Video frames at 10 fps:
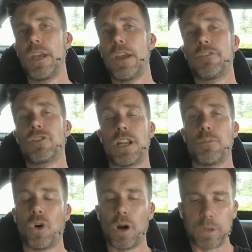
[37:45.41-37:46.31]
If you've got
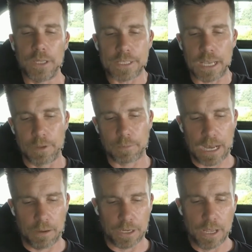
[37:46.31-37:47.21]
any more, please keep them
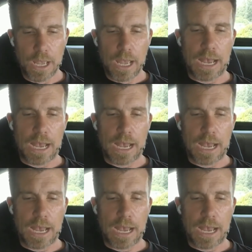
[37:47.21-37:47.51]
coming.